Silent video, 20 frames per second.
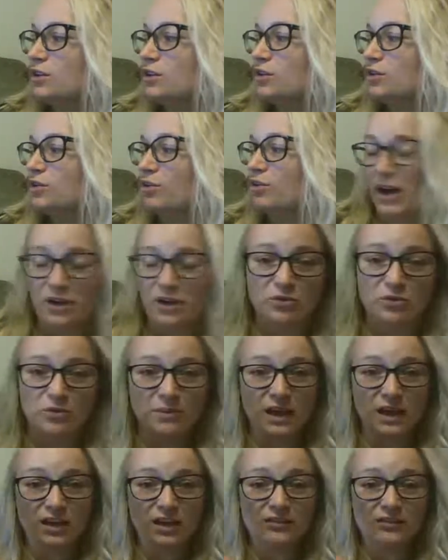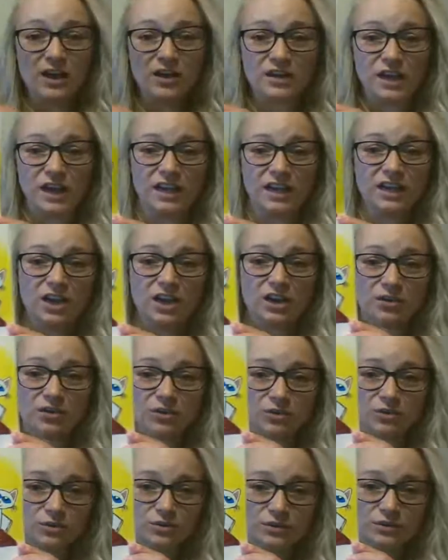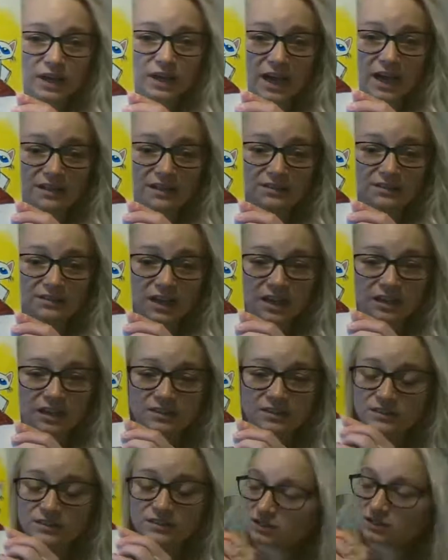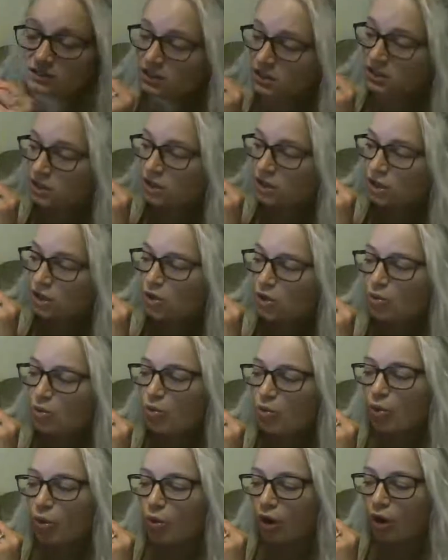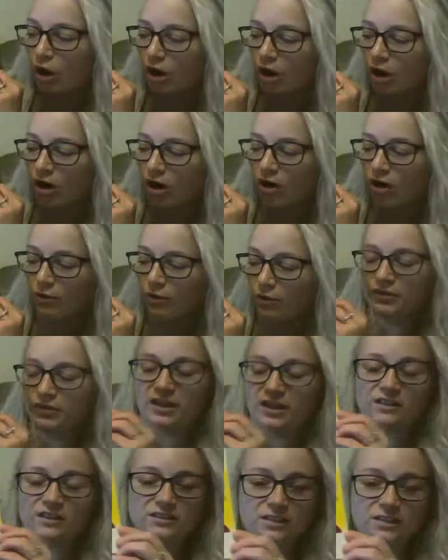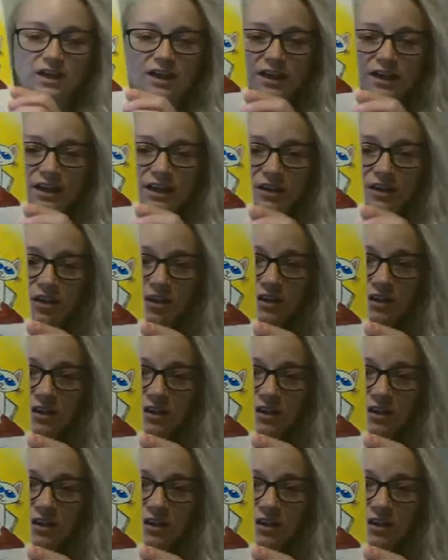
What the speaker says: Why don't we make a volcano? Asked Gus. Whoa, they said all